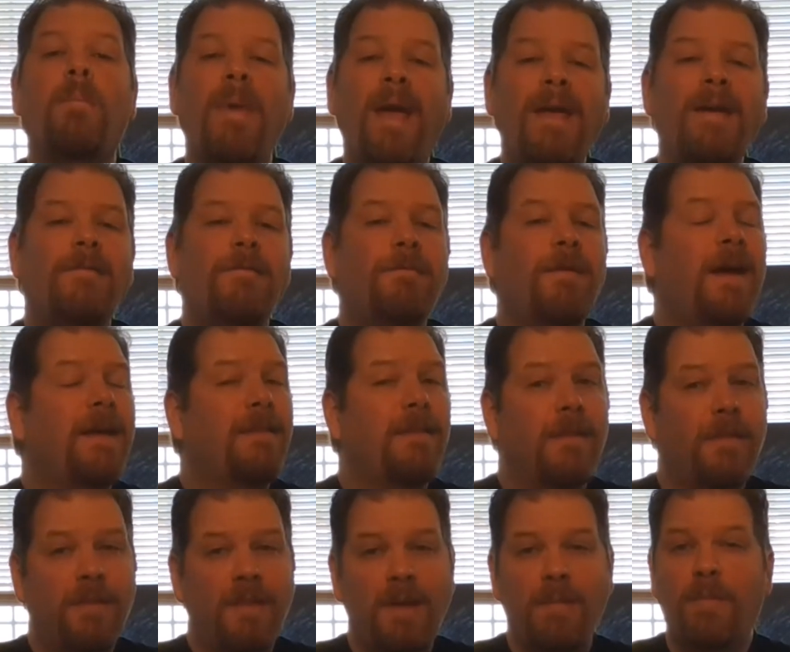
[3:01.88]
may affect
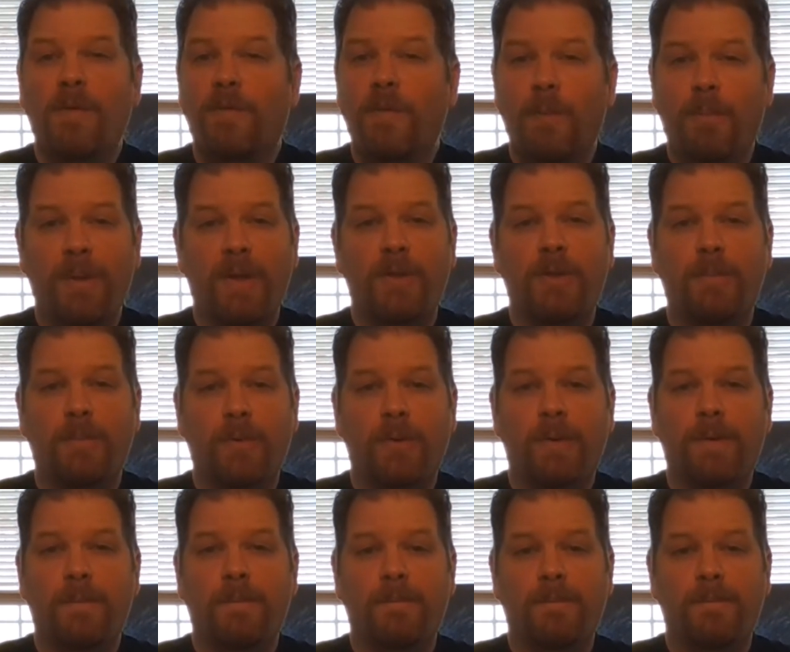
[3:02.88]
the theme of your picture
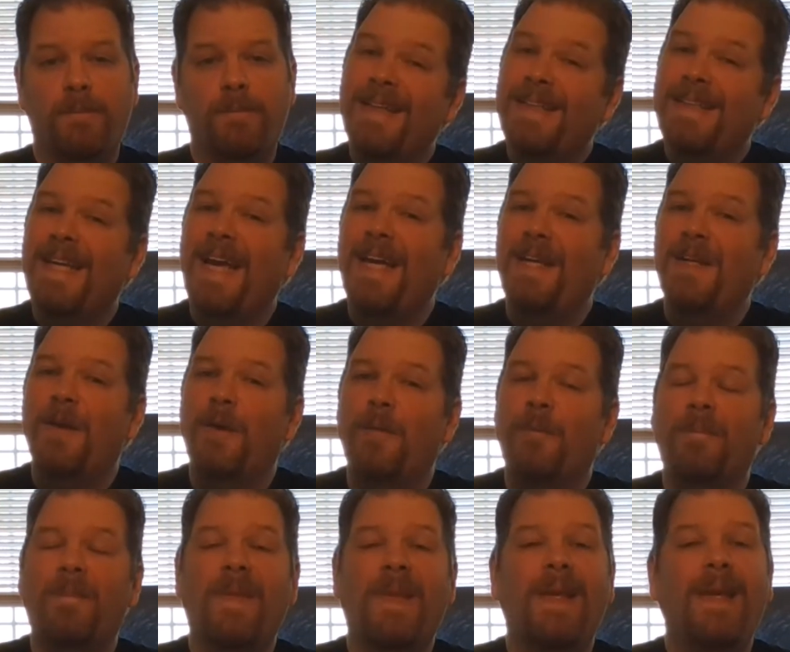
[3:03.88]
book. Side note,
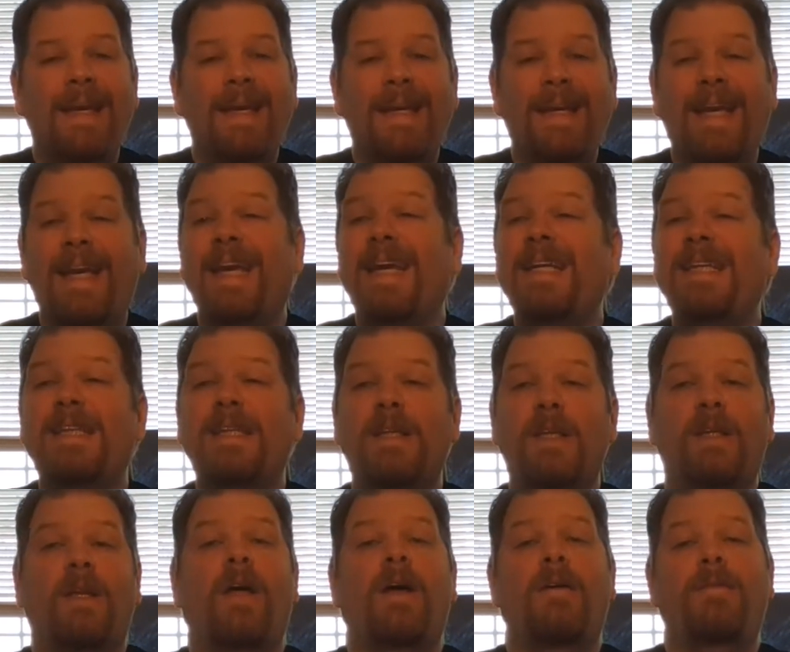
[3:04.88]
kids
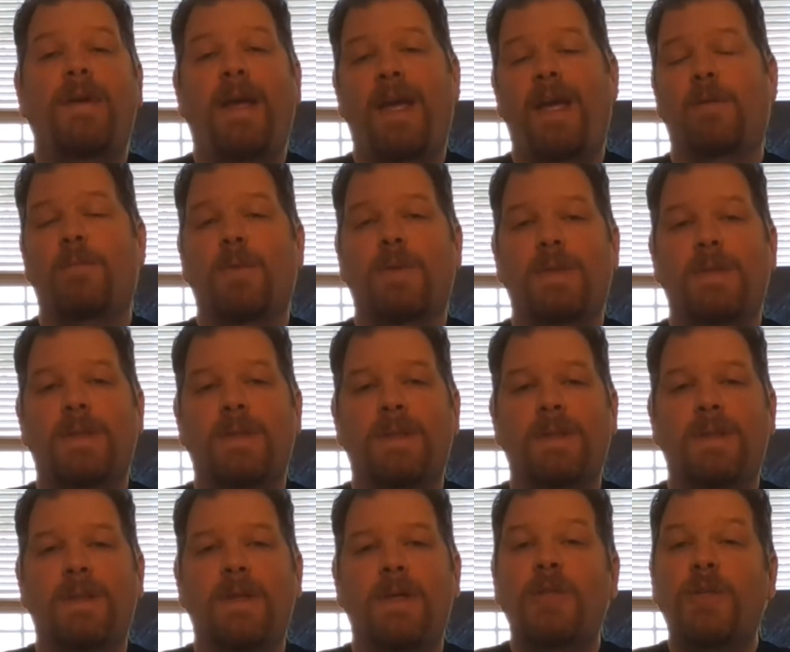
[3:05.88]
love animals.
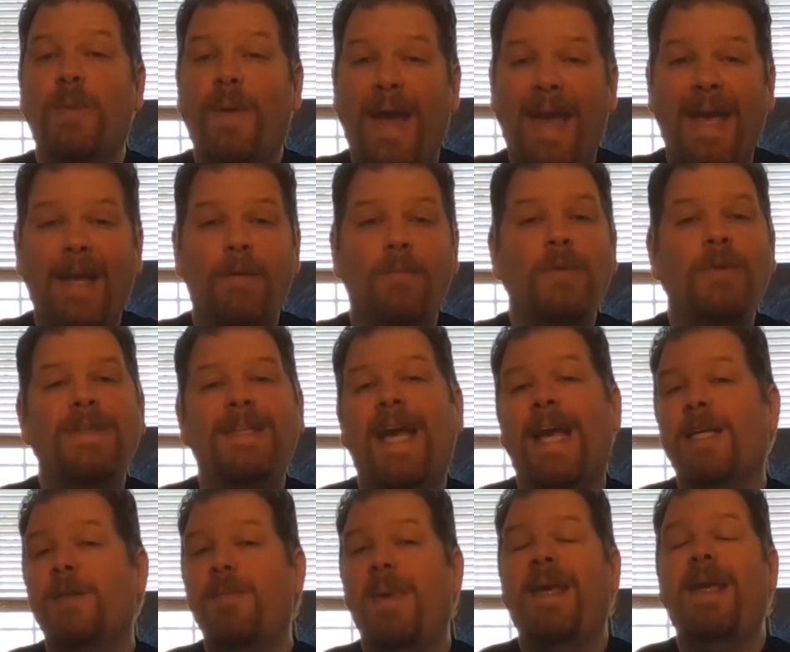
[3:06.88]
So animals
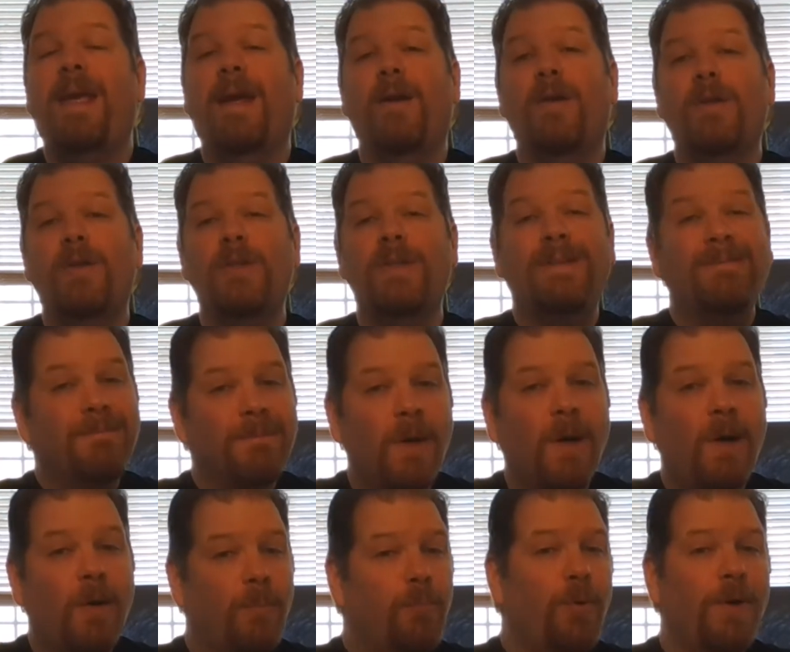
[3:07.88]
as main characters
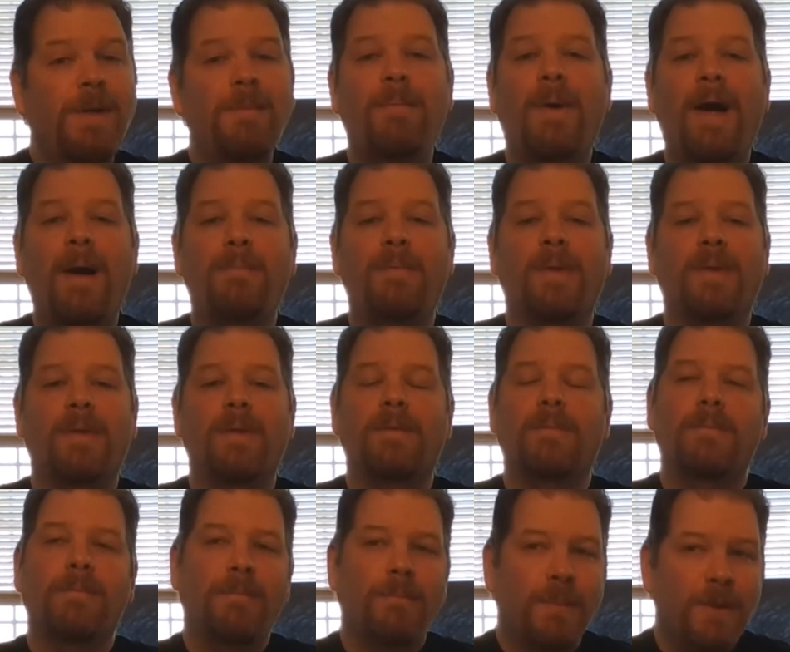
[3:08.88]
are pretty popular.
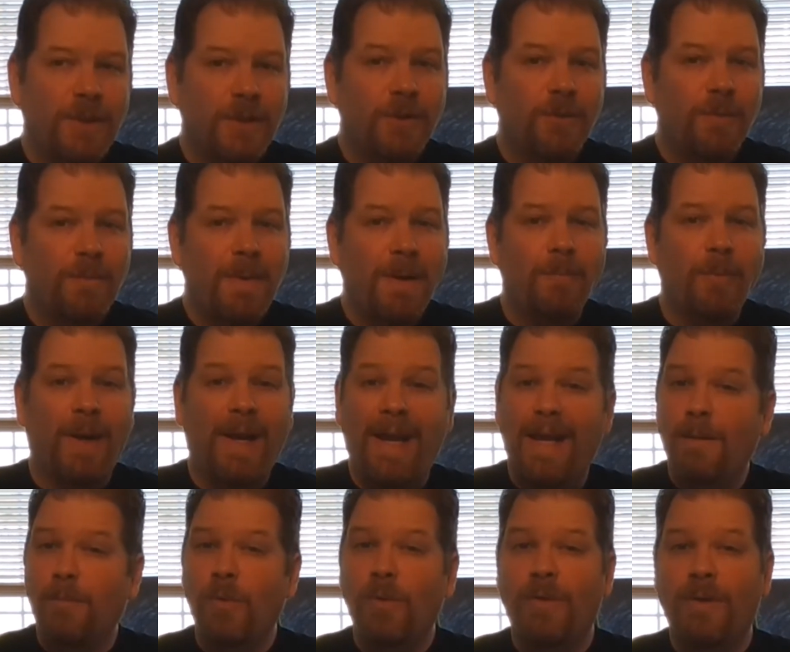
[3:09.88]
But just remember,
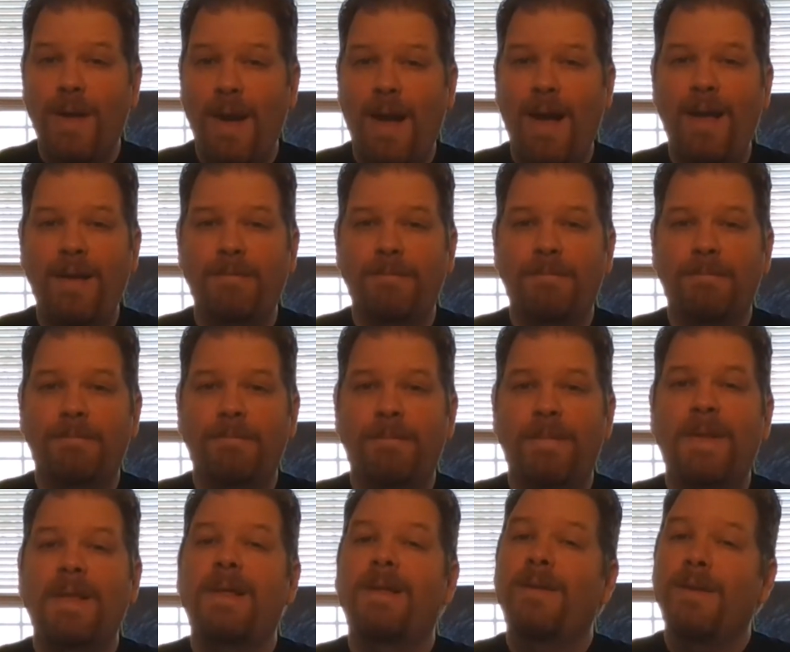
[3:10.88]
animal or not,
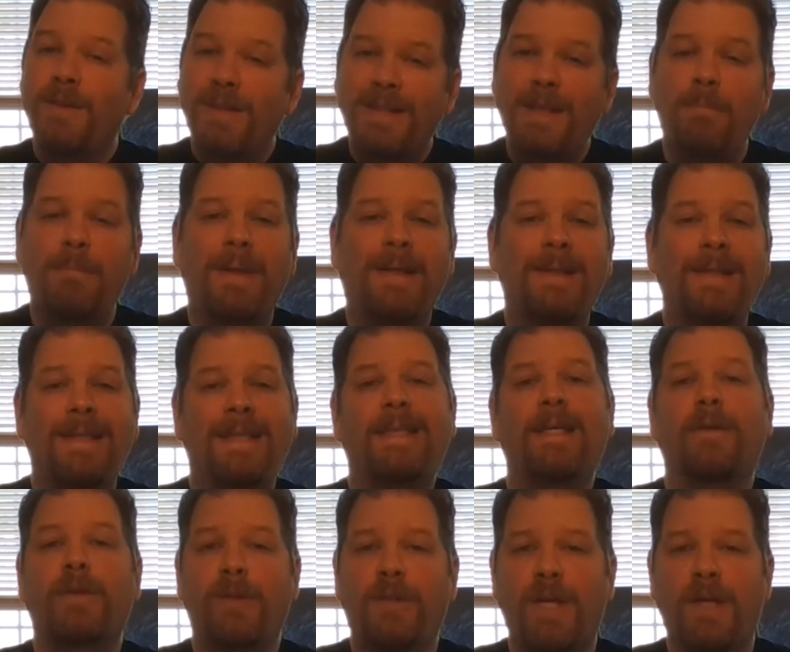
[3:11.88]
there's typically
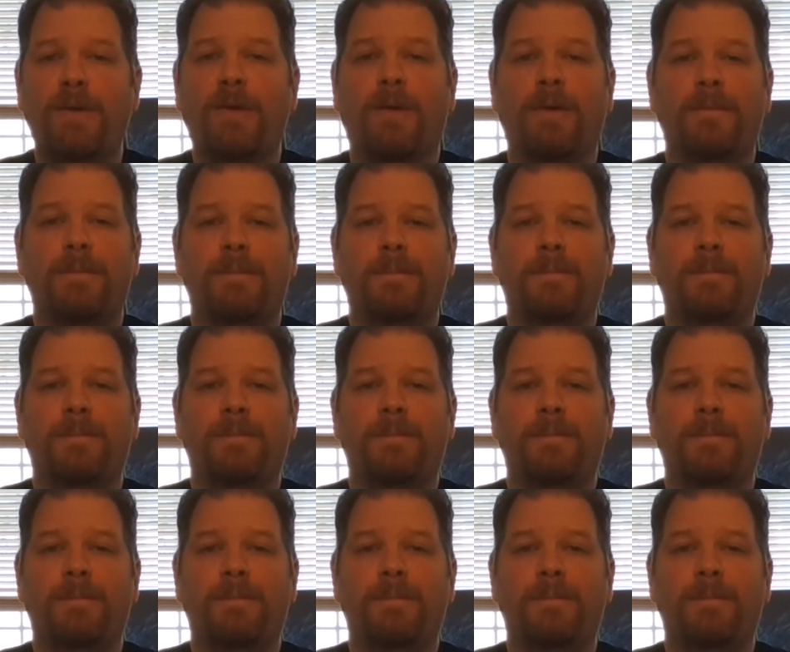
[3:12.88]
still a gender.